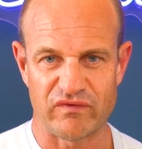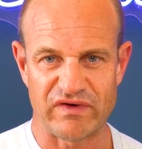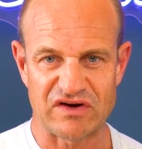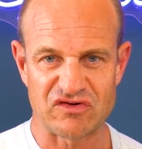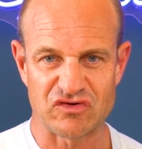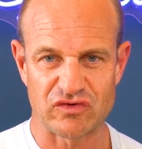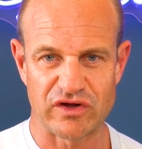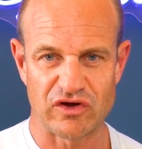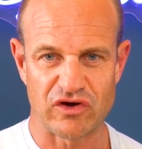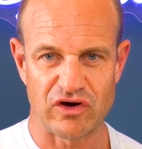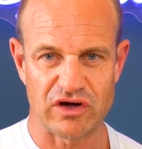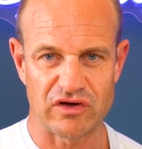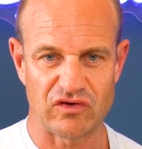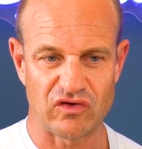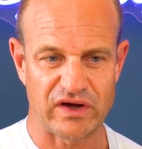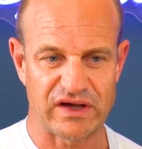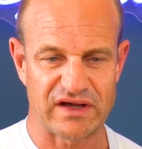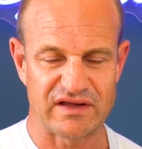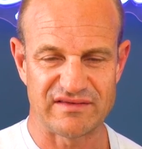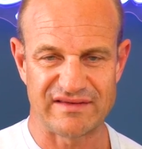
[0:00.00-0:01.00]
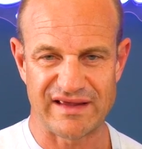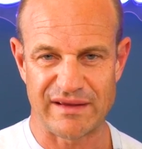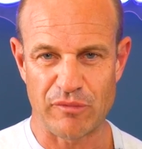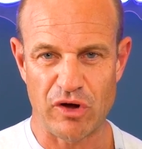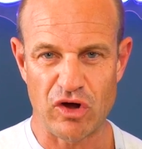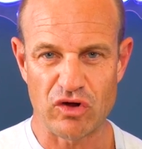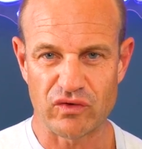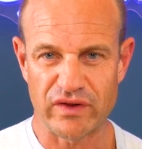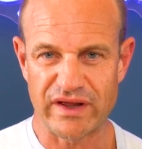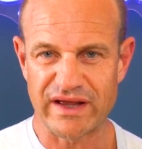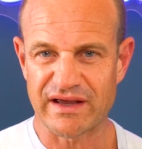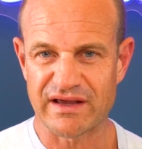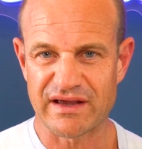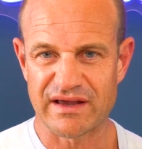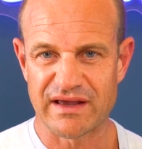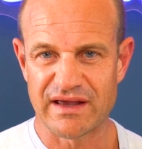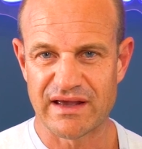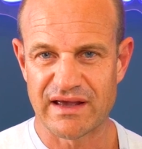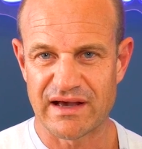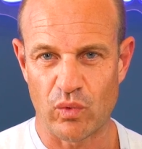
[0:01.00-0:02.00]
actually got like a demo
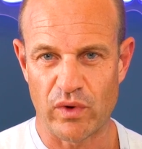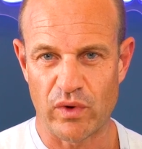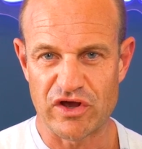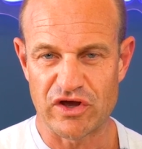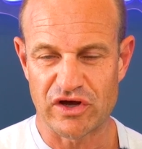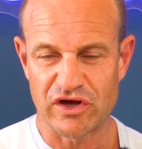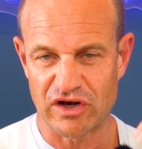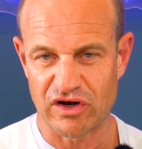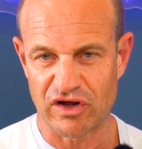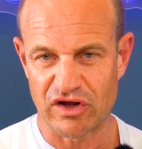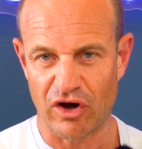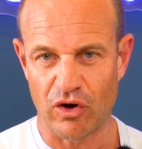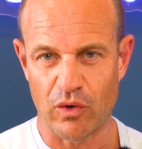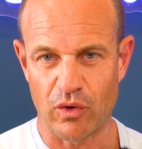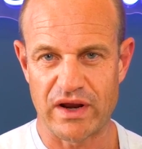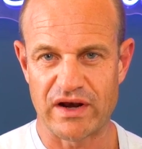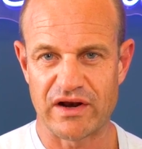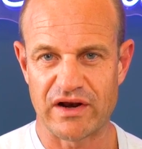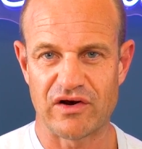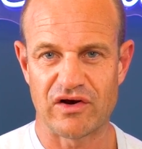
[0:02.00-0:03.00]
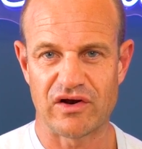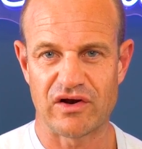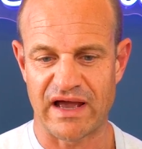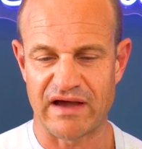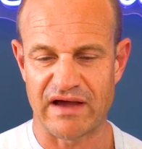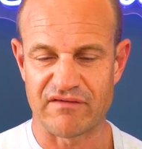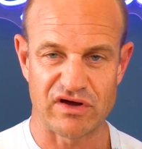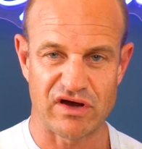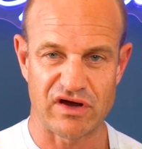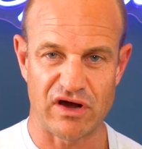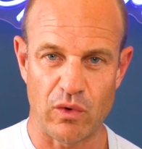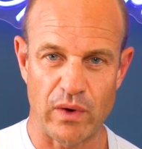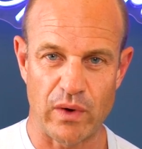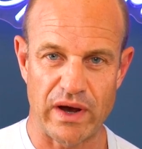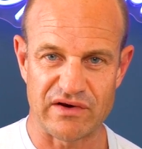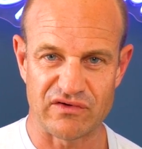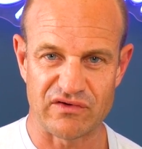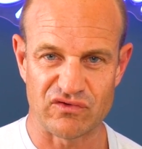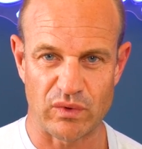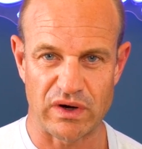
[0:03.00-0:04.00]
link where you can go in and have a go
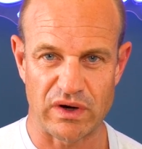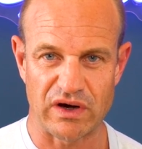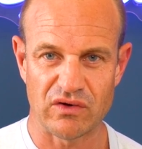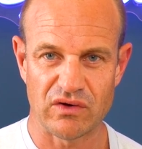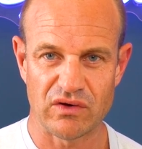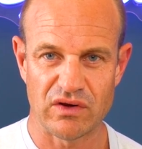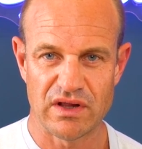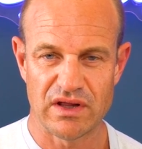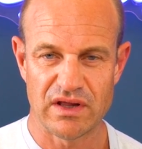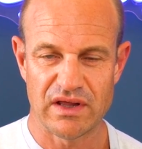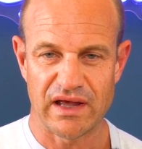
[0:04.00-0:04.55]
at as well,